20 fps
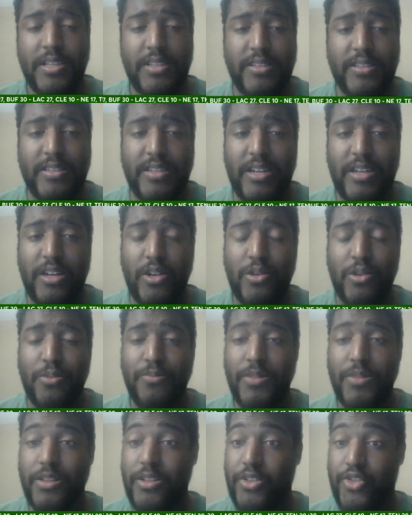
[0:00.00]

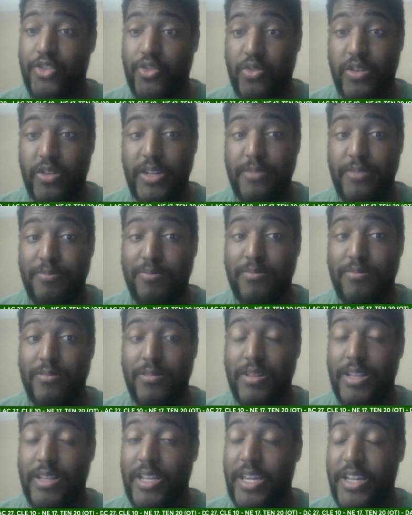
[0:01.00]
so Detroit
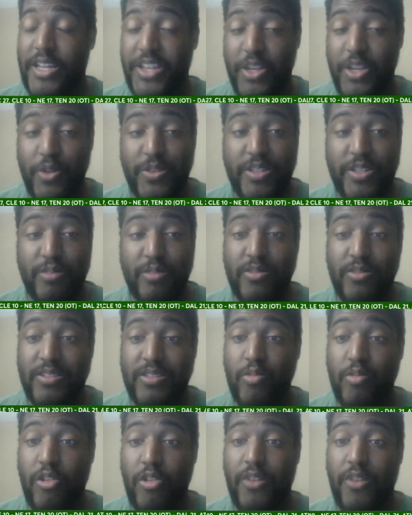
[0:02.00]
and Houston will
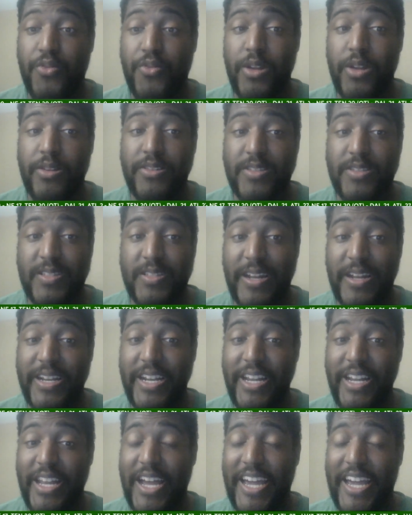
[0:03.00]
square off on
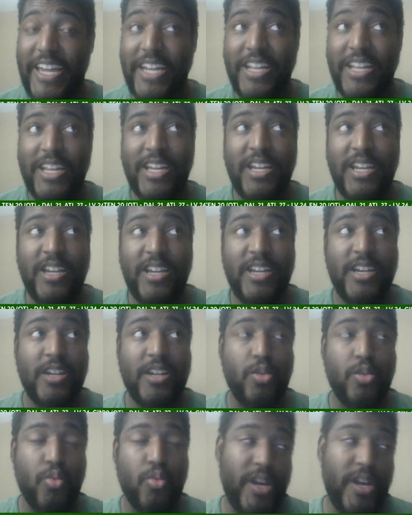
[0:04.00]
Sunday night.
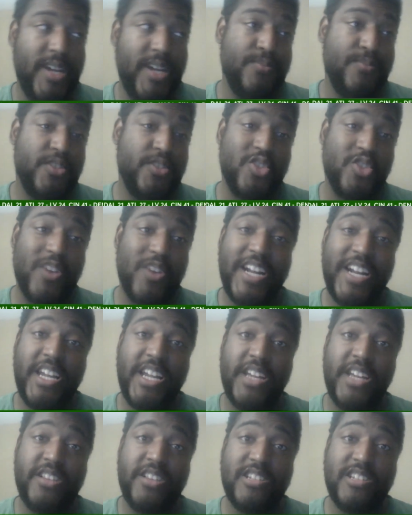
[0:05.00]
The Rams trying to
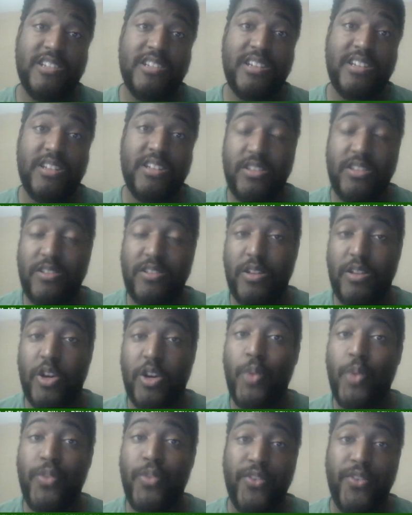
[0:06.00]
get
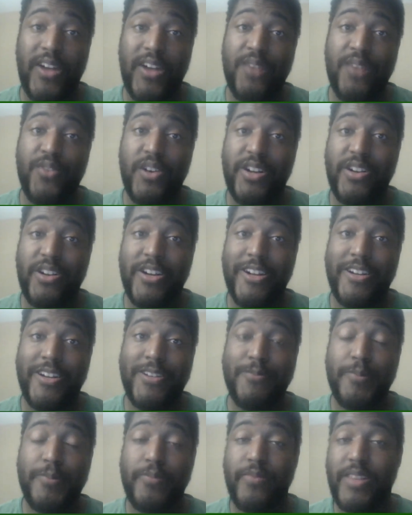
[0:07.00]
over 500
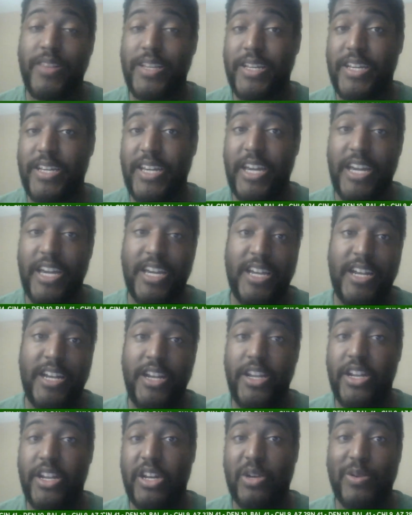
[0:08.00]

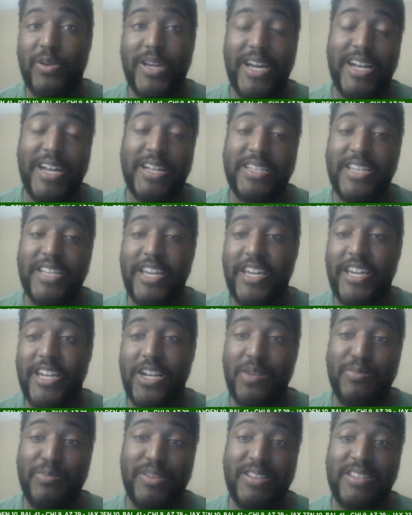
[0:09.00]
and, you know, kind of take
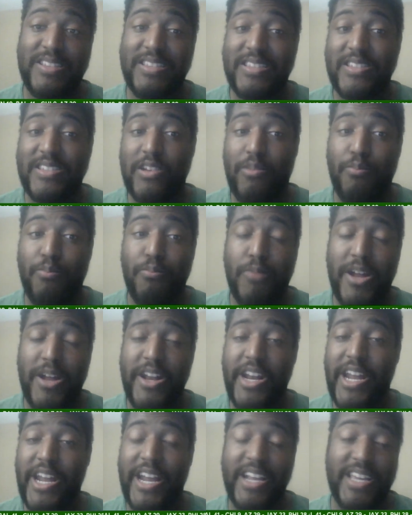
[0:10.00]
care of business on
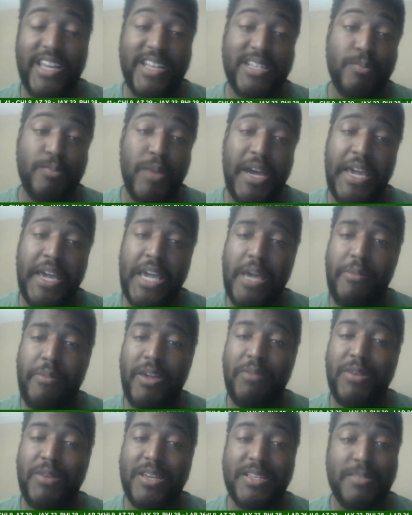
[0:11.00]
Monday night against
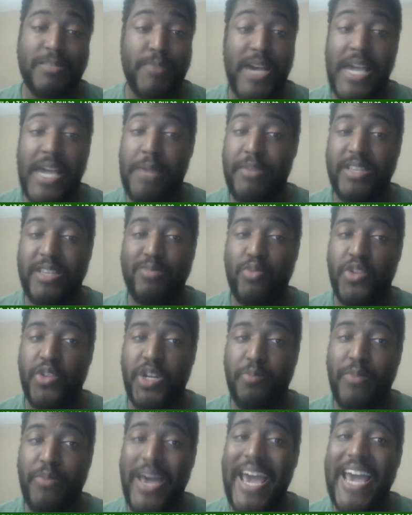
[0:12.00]
Miami because Miami's
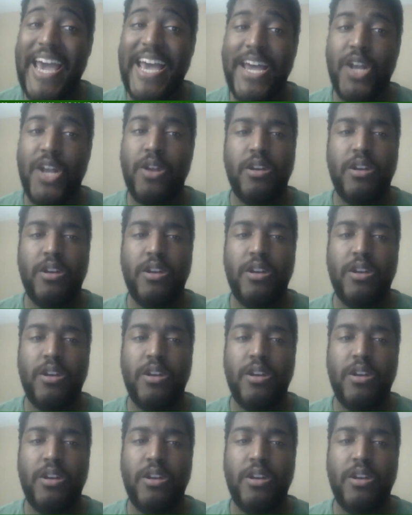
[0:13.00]
pretty bad.